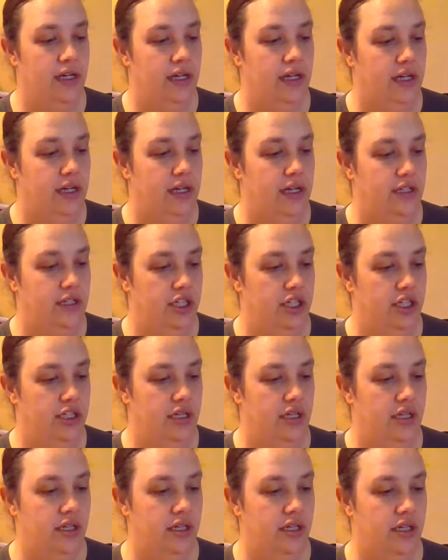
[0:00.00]
asked
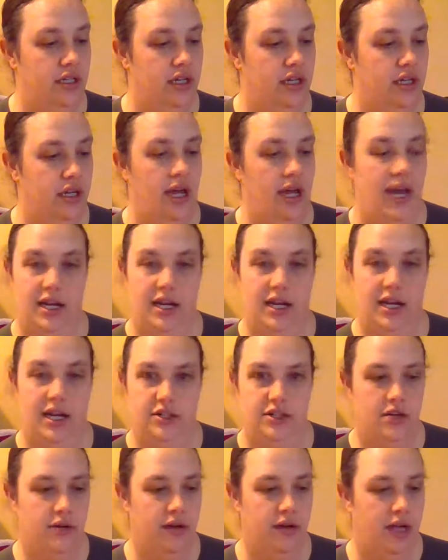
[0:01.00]
Jason. How did you
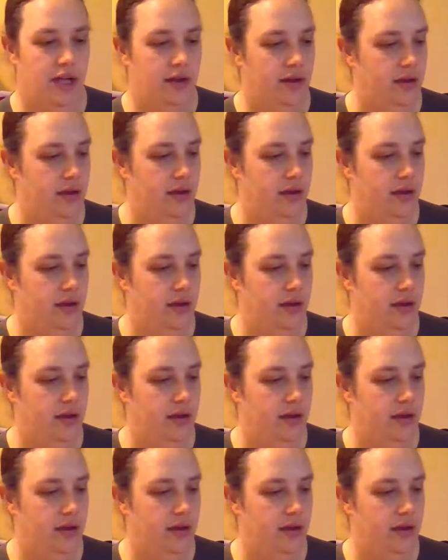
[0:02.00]
do it?